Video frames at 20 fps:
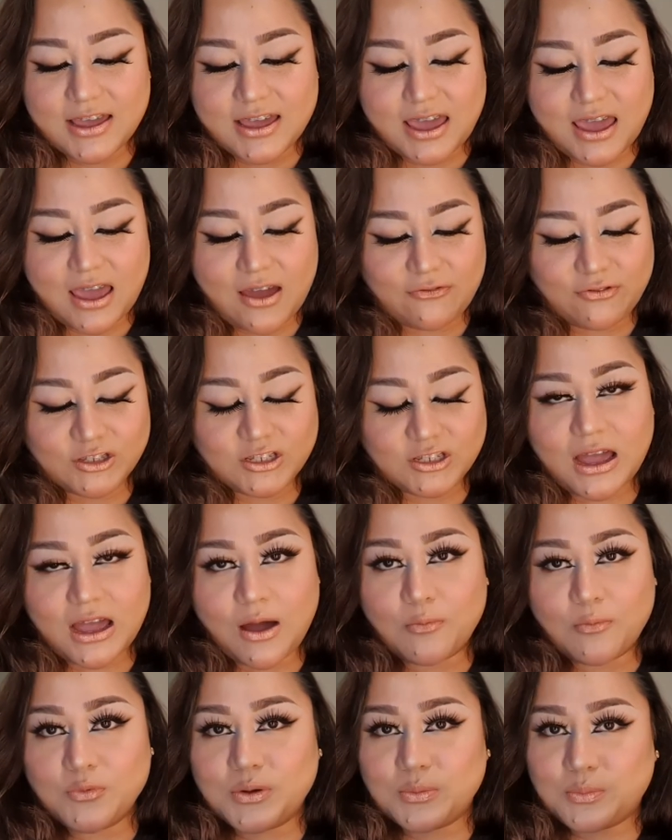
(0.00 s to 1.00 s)
every
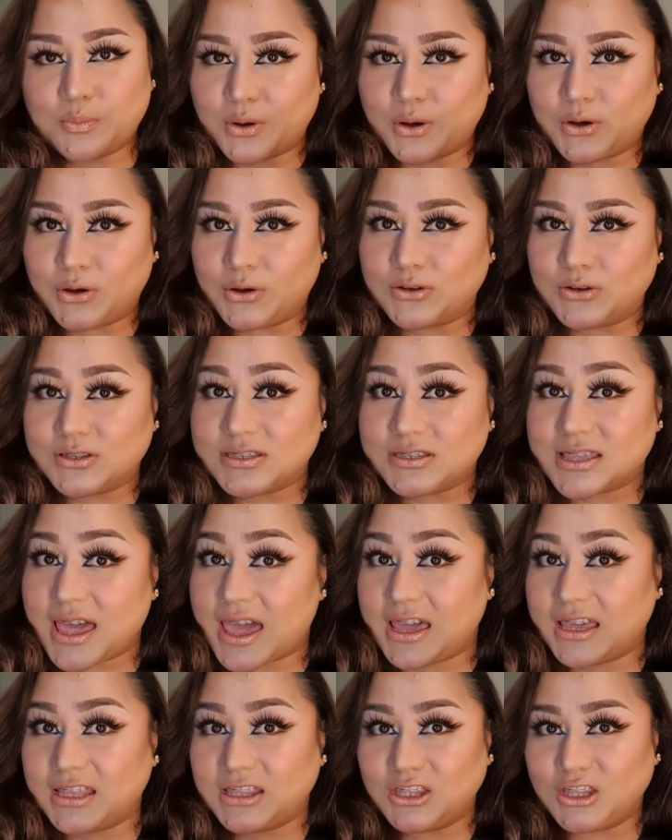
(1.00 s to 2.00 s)
time we post
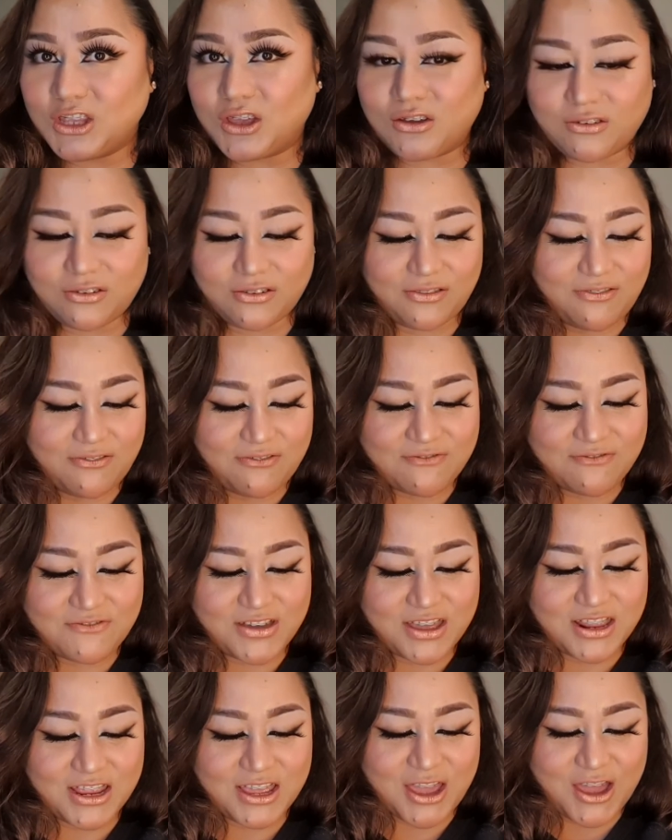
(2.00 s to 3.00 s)
a new
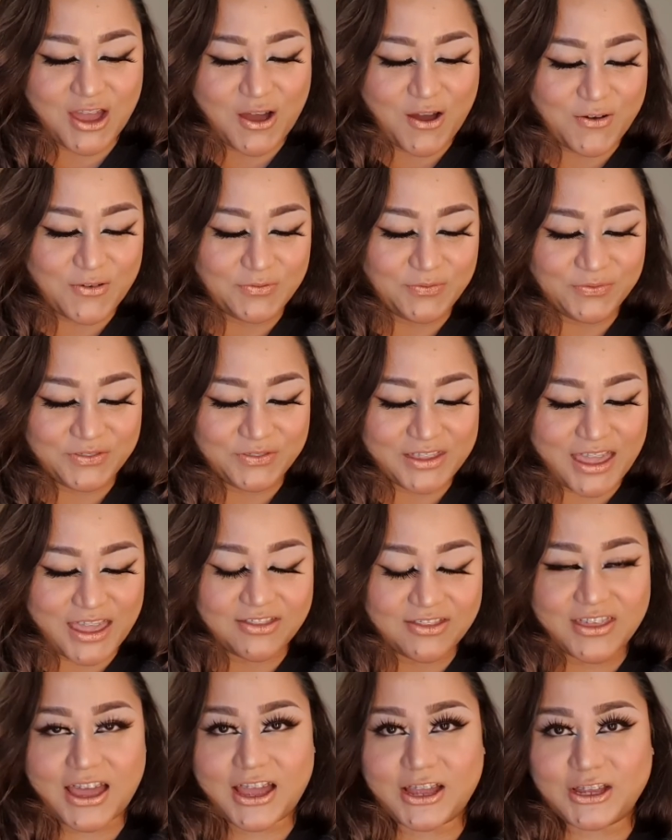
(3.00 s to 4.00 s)
video,
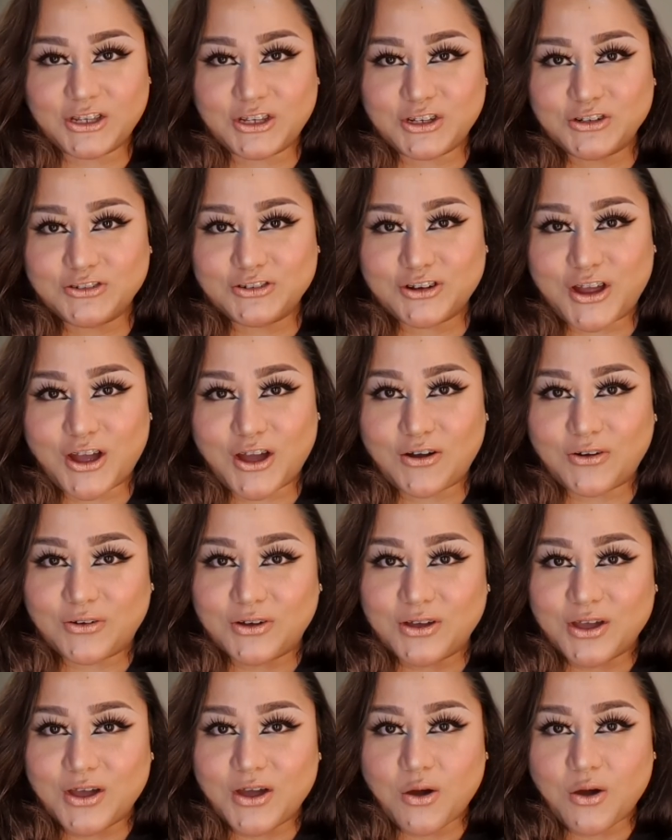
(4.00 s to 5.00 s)
and that you'll know
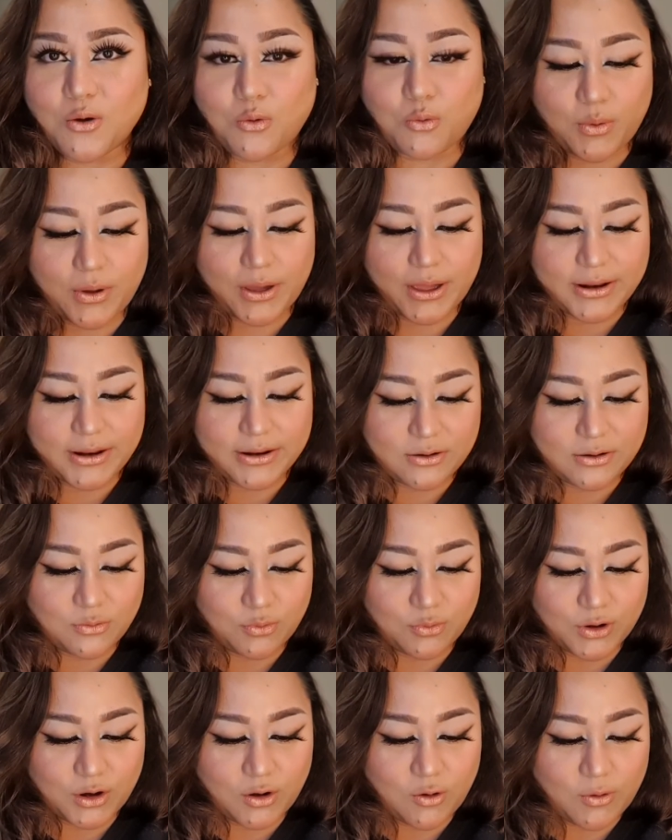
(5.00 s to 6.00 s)
when
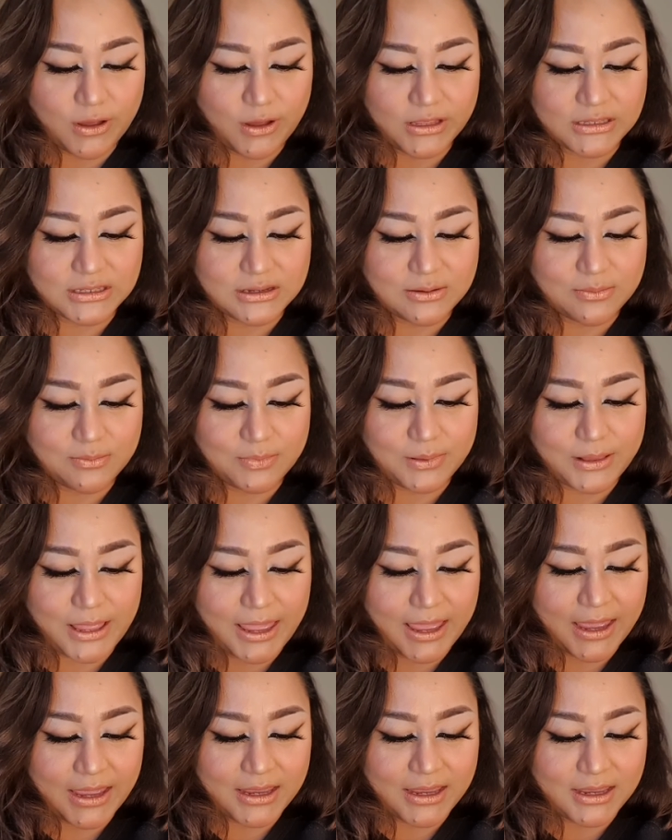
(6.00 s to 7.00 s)
we're going to
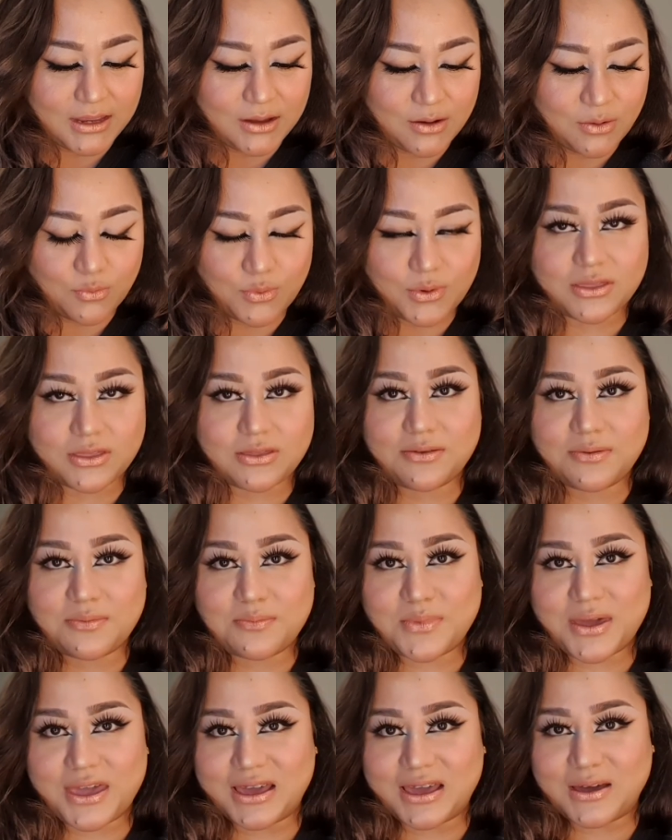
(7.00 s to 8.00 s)
play with
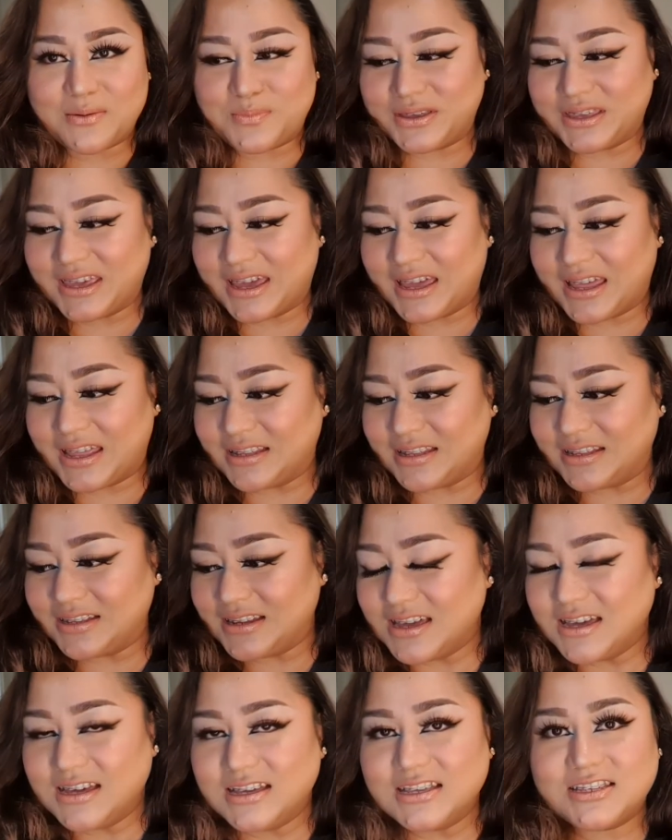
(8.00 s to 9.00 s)
makeup again.
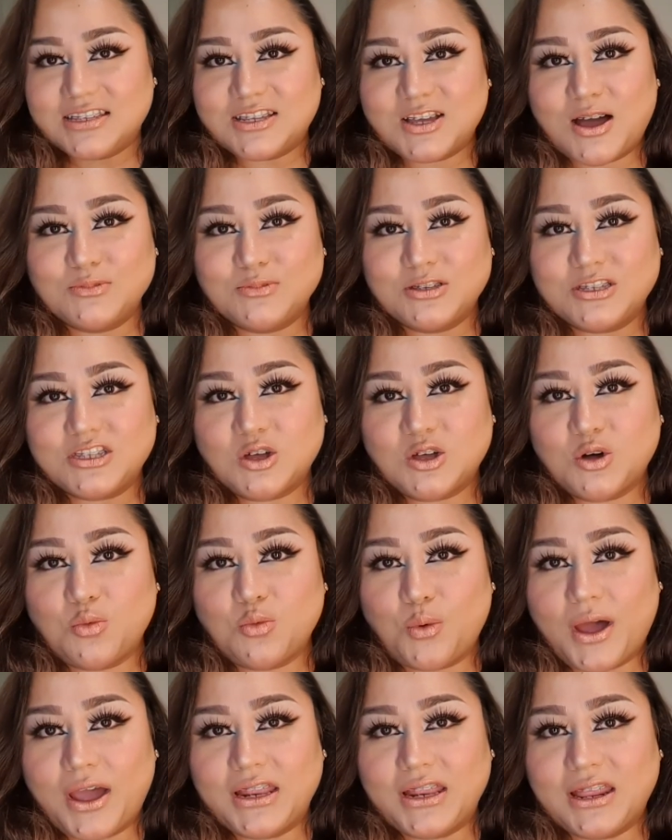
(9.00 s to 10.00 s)
So I'm still
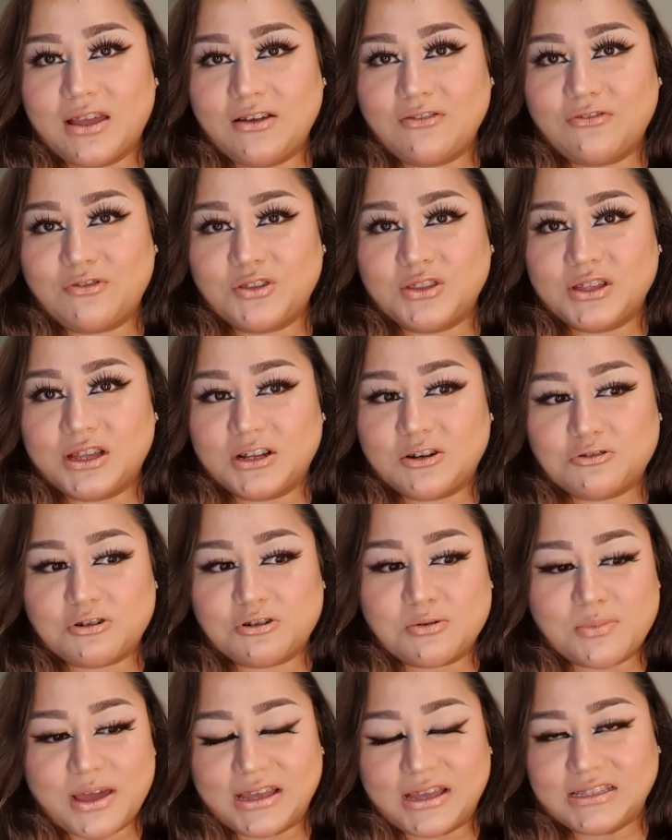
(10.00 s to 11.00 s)
waiting for that
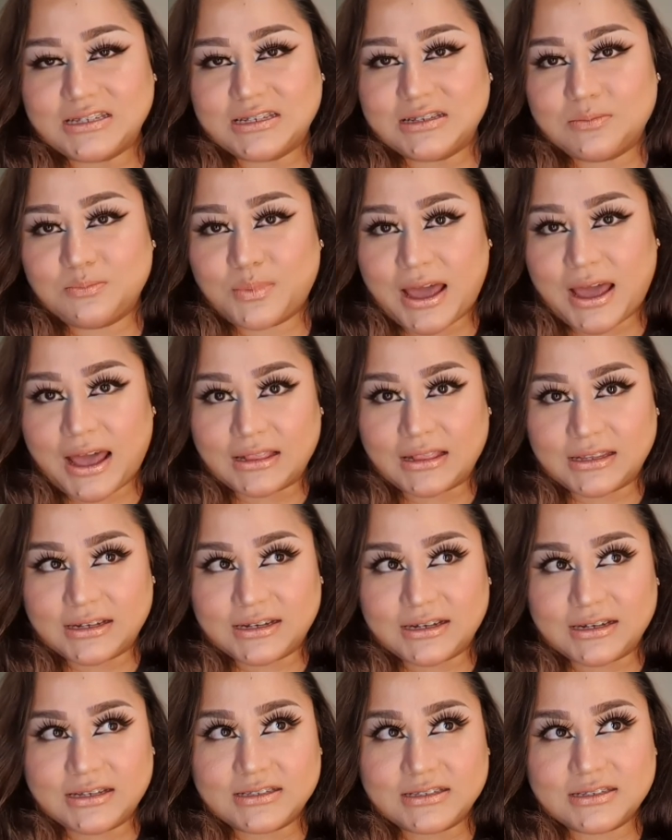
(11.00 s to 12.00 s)
cremated
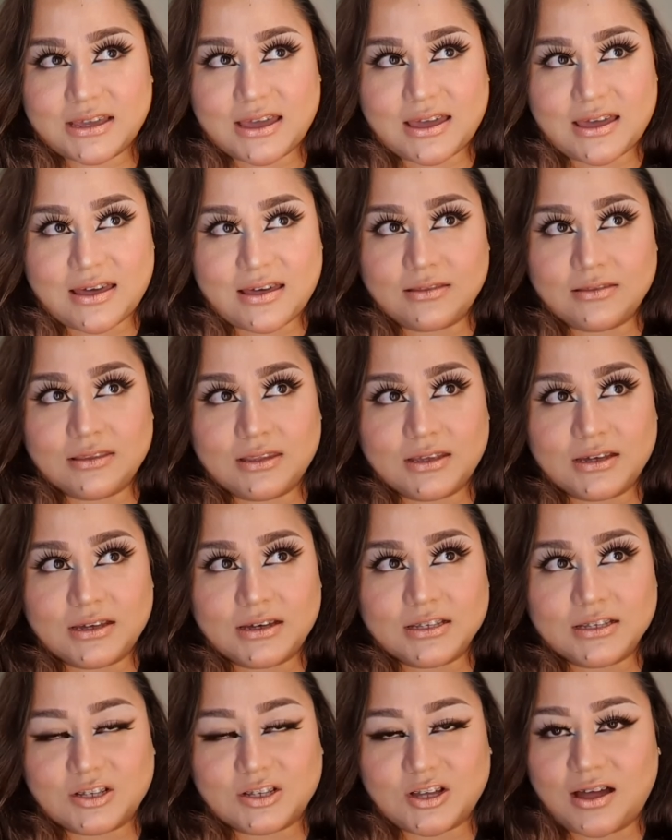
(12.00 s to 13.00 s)
palette and
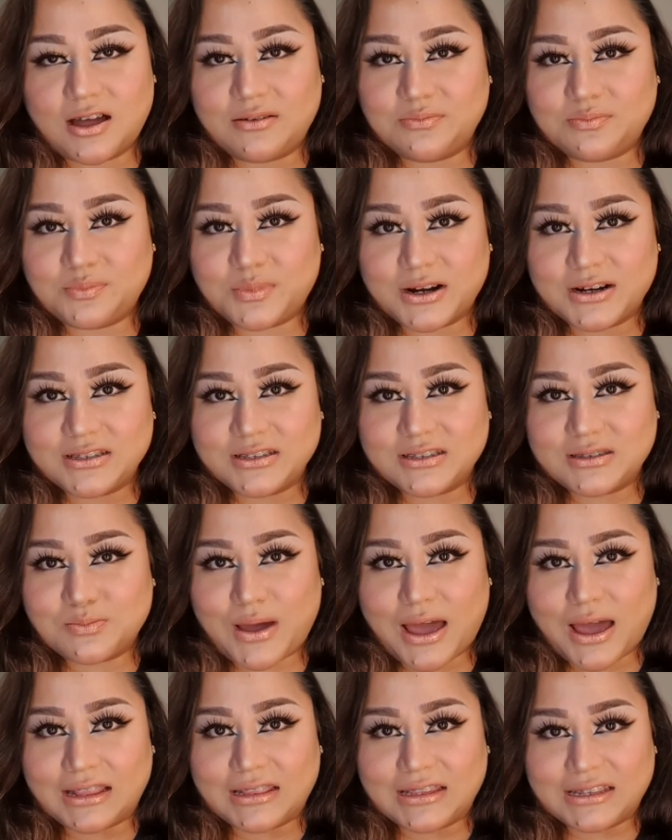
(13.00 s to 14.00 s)
the Scott Barnes
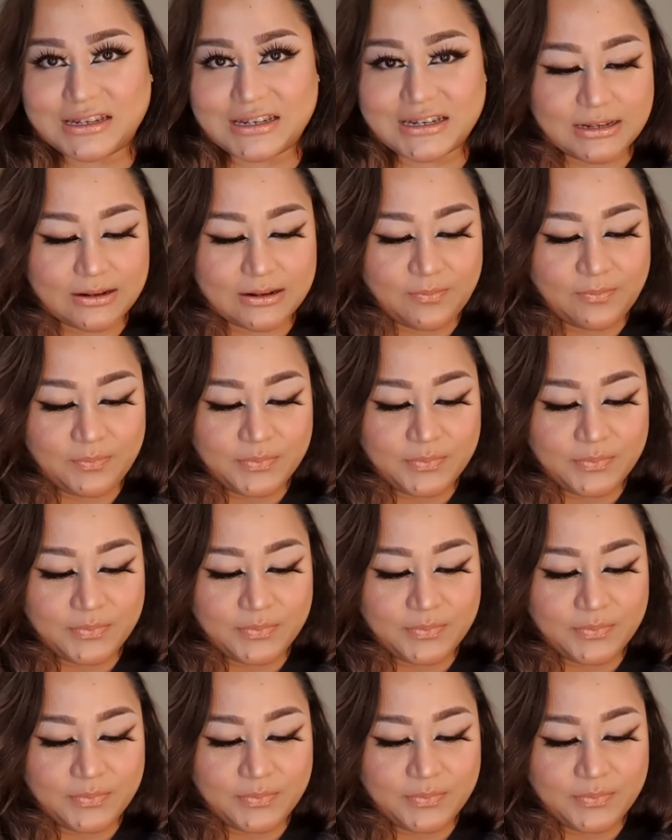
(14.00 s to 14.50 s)
palette,